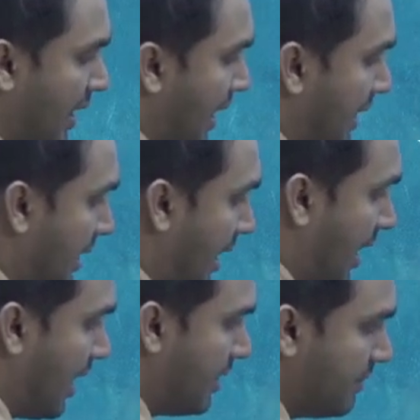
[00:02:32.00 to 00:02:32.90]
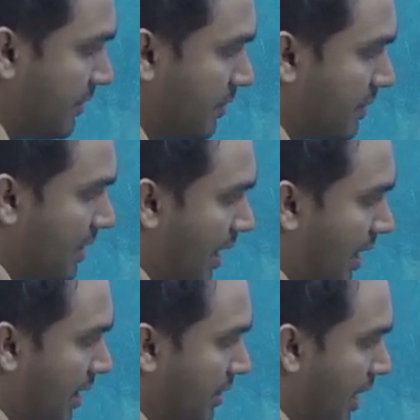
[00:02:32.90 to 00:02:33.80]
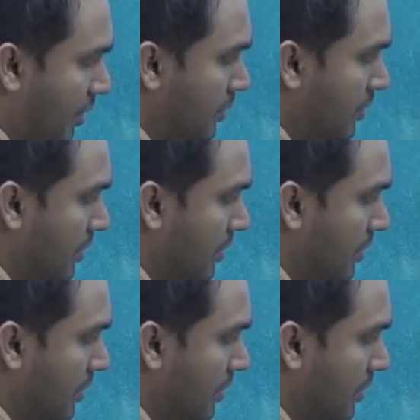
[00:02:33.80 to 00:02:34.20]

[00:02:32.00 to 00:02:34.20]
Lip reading: And the r, if you want the r, you have to